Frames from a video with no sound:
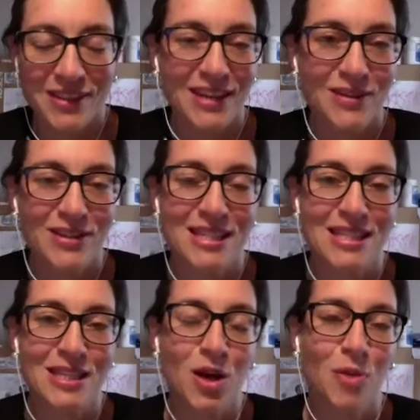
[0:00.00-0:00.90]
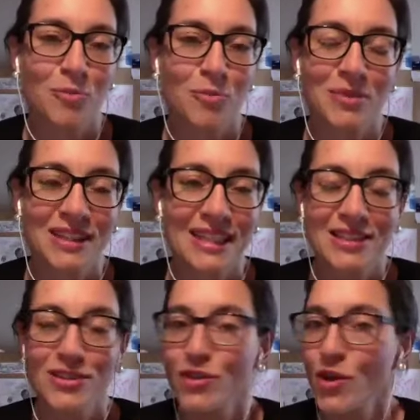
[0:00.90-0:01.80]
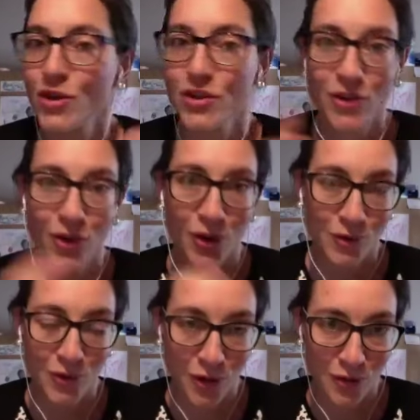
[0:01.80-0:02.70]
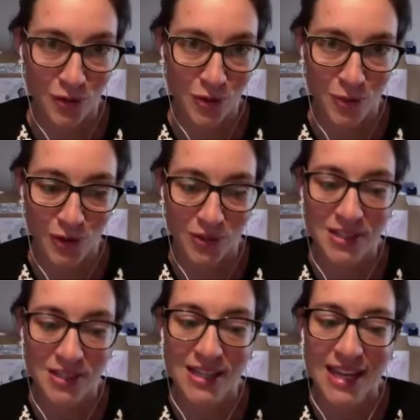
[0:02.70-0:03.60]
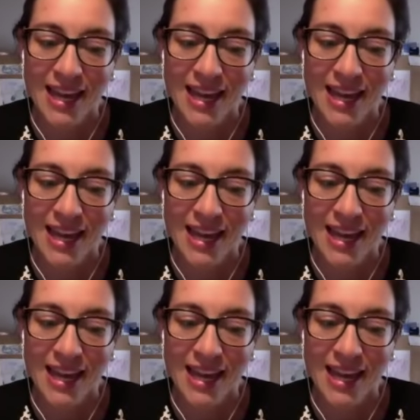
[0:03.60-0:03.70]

there is this complete turnover of your world.